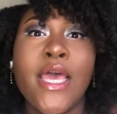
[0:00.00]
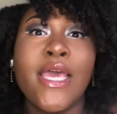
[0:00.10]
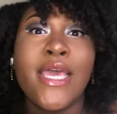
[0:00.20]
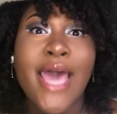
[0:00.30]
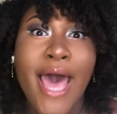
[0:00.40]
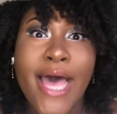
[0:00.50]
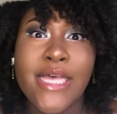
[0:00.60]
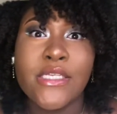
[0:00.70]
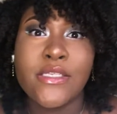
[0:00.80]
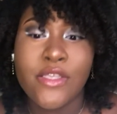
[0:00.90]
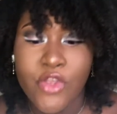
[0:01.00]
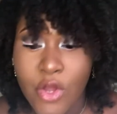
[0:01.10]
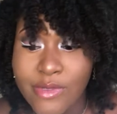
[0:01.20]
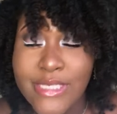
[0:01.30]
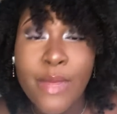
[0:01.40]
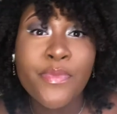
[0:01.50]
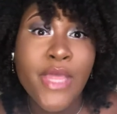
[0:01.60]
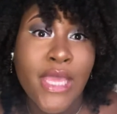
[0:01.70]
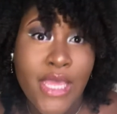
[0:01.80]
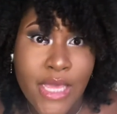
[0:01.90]
he has, you know,
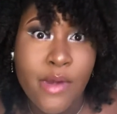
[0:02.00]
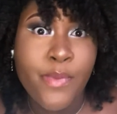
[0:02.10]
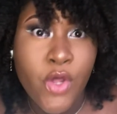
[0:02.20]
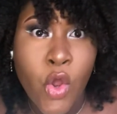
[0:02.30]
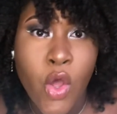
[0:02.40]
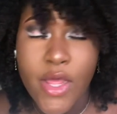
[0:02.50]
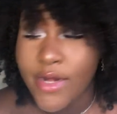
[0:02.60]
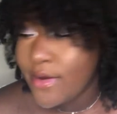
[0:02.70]
something he can put on.